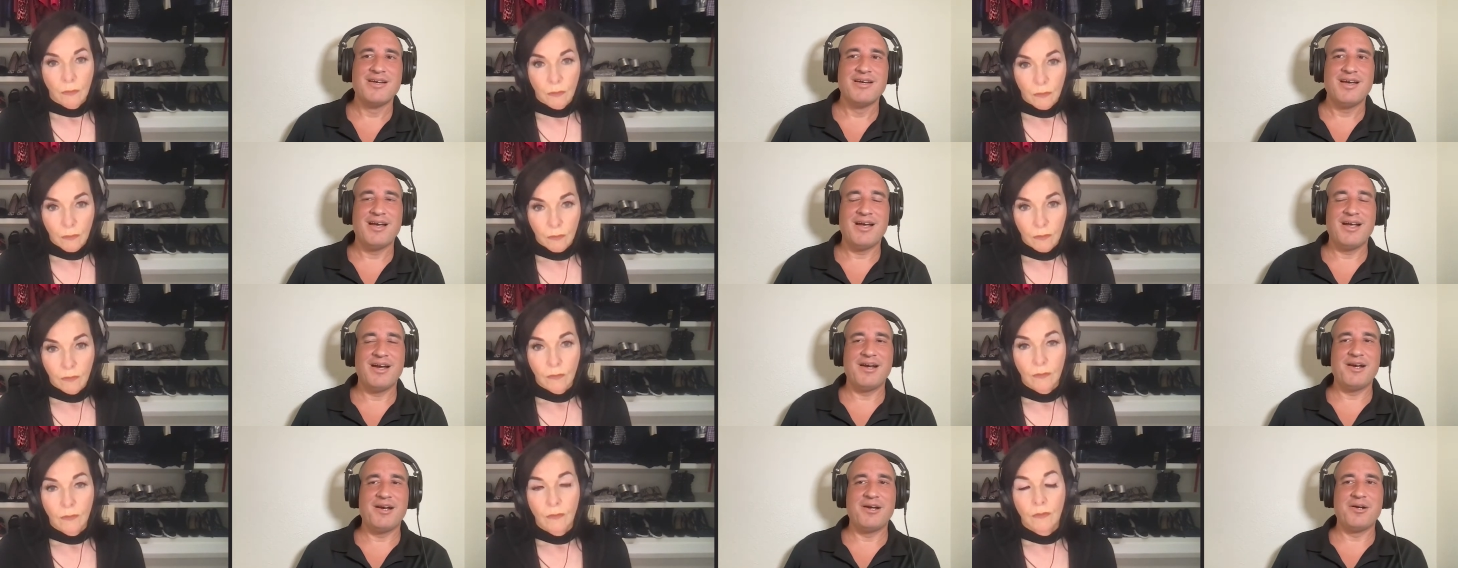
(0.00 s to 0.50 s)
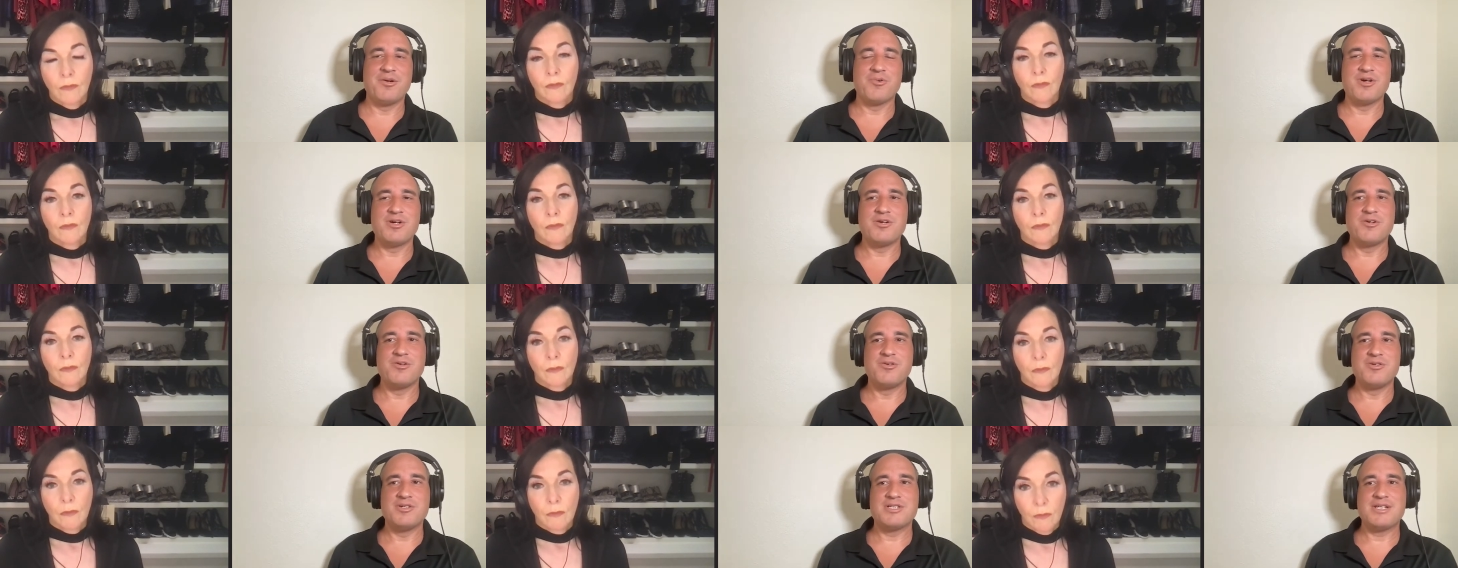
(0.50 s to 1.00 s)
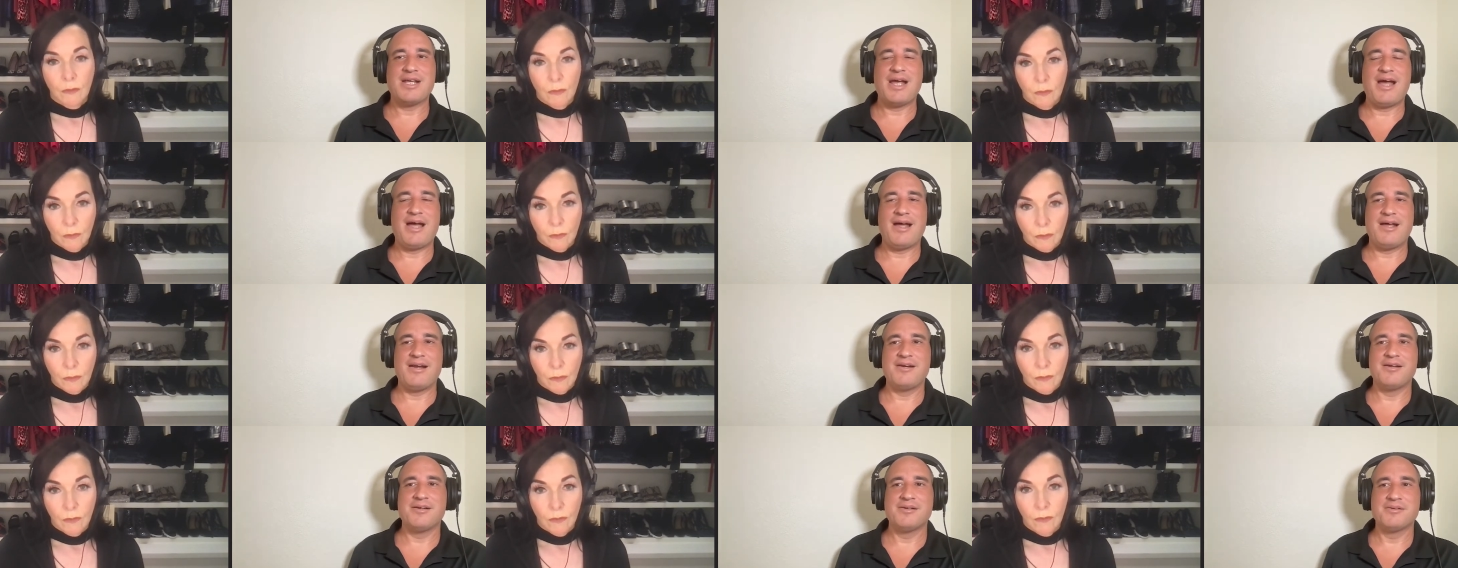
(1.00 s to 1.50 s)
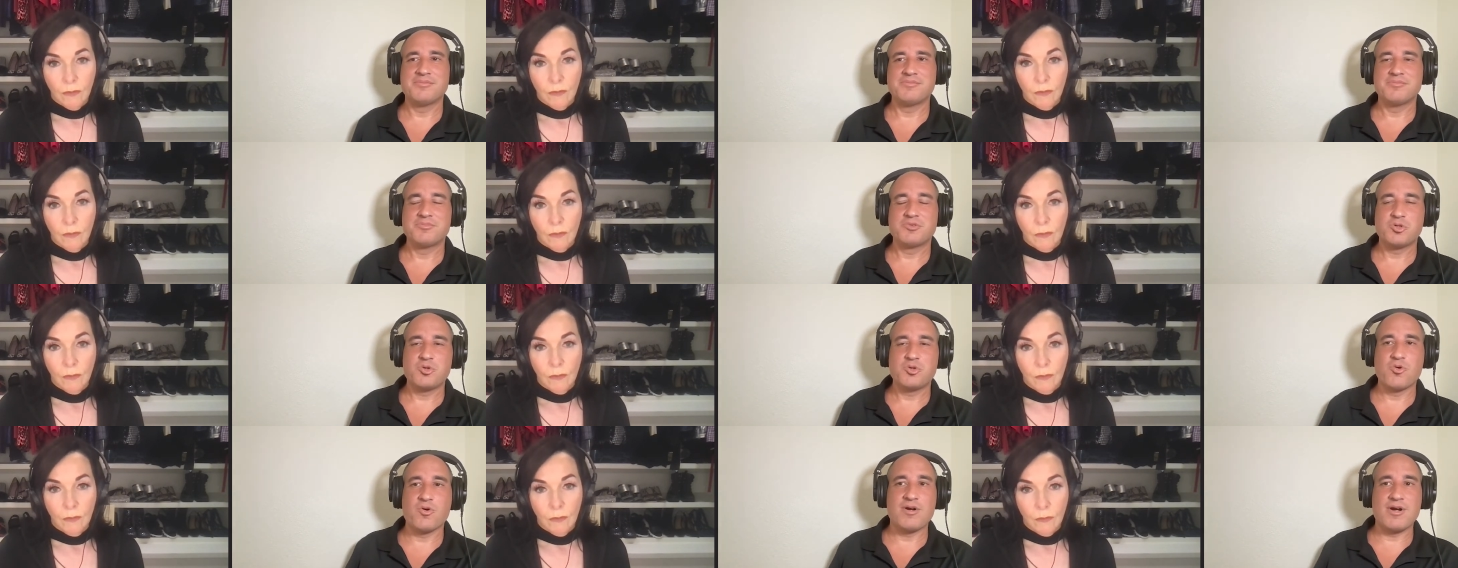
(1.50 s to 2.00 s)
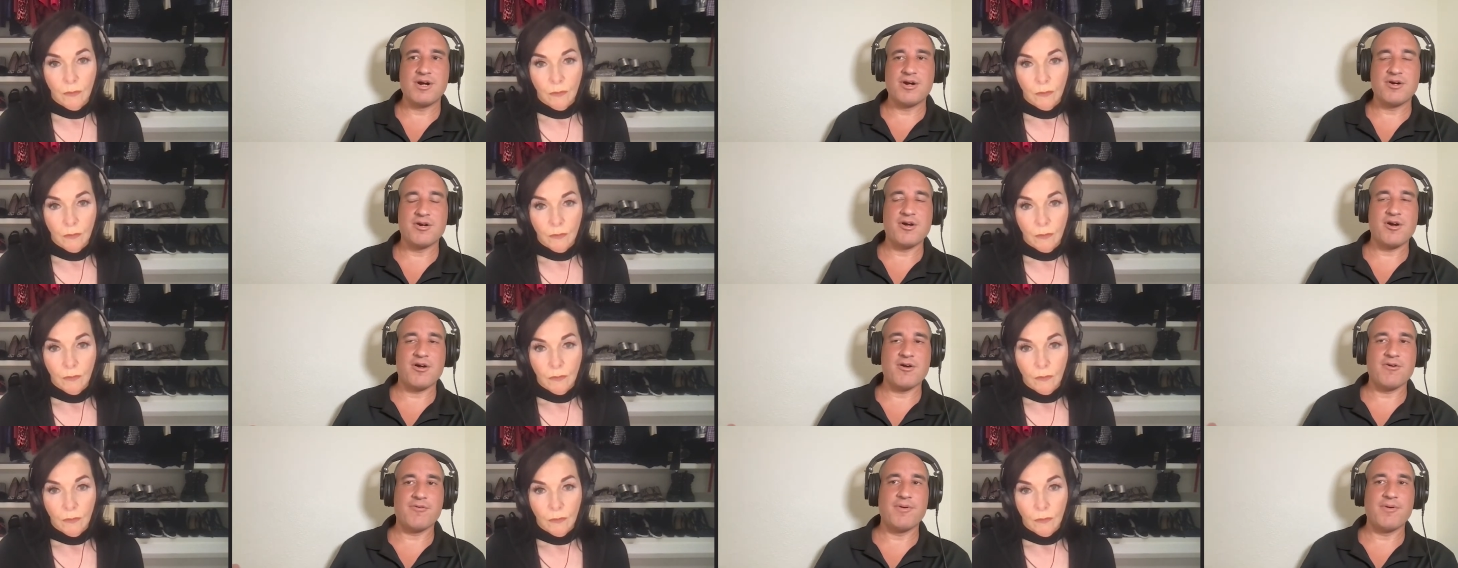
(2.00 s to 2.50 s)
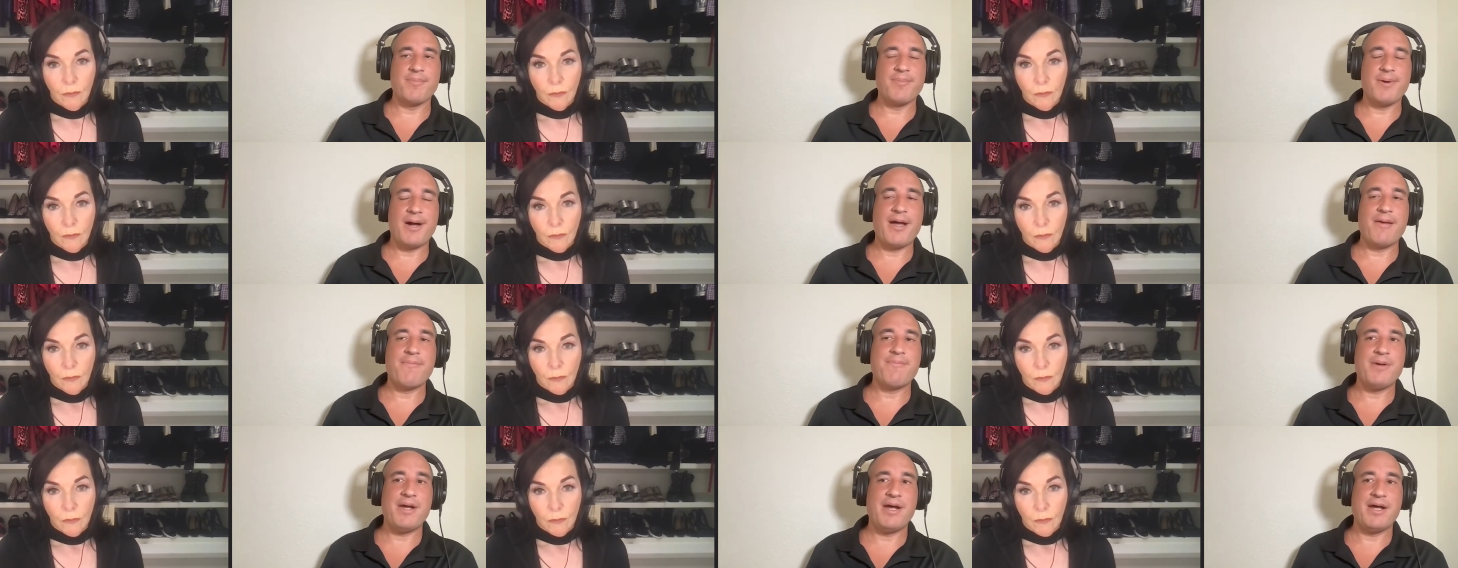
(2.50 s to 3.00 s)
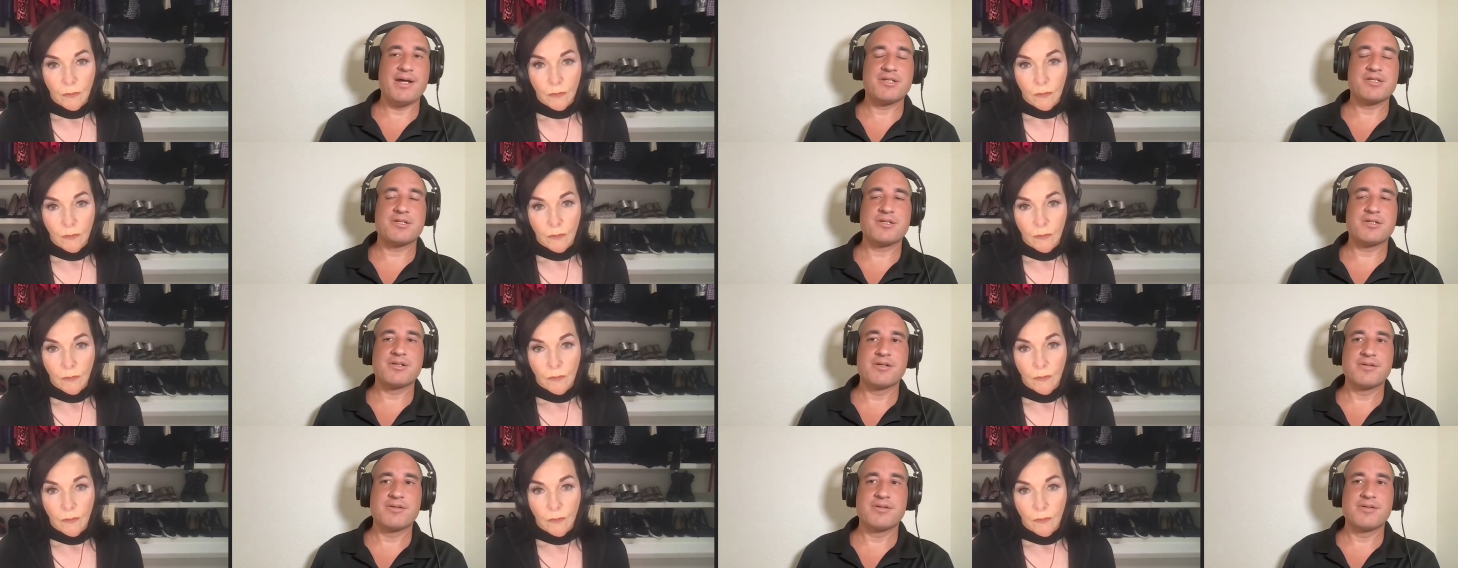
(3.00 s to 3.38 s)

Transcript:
Speaker 1: And anyone who has had coronary artery bypass